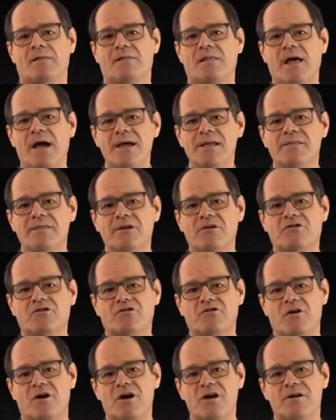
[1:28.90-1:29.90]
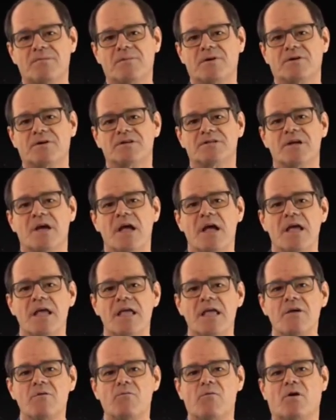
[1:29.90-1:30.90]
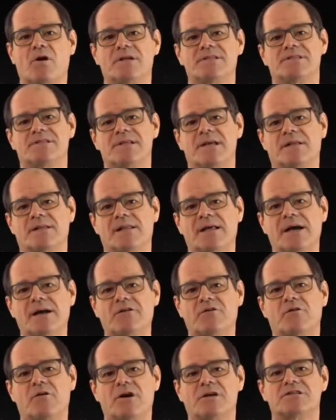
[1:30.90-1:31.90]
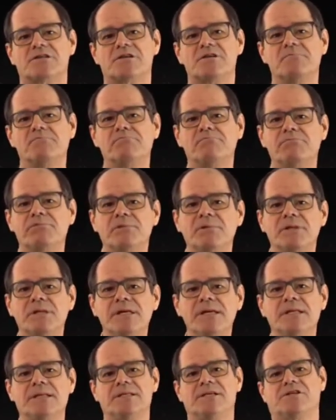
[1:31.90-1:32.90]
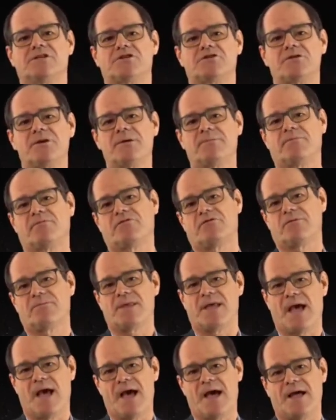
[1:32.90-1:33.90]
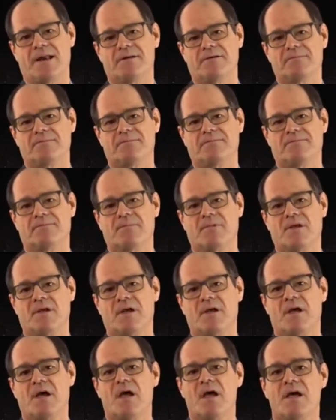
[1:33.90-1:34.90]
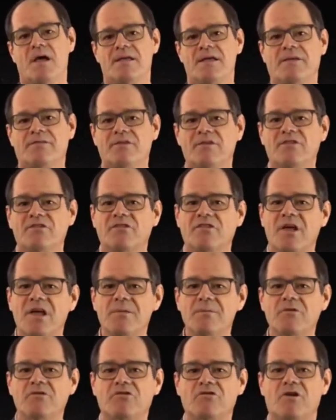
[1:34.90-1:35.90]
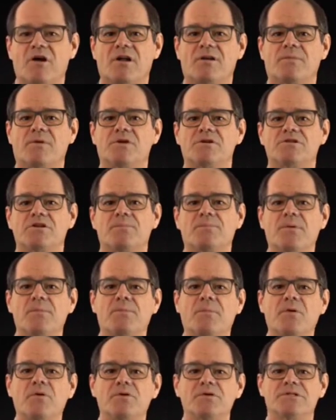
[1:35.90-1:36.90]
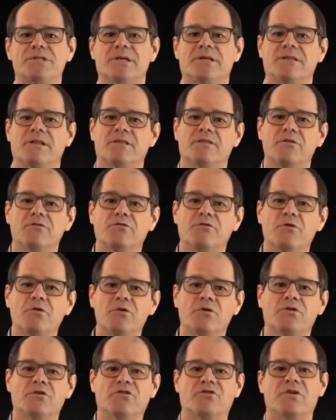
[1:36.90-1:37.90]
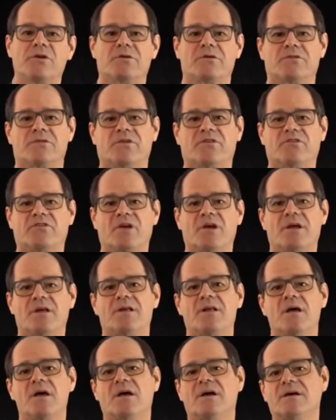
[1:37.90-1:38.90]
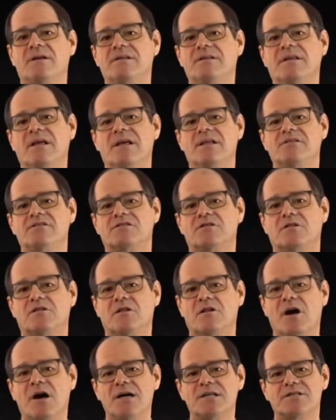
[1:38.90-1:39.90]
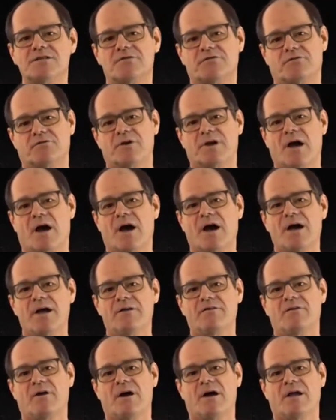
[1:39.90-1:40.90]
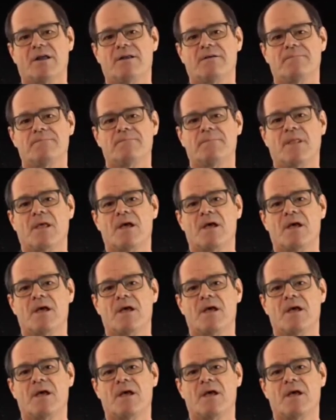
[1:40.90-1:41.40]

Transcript: Like the astronomers, he wants the electrons completely stripped from the atom. Yet the same astronomers are proposing that the photosphere of the sun contains lots of free hydride.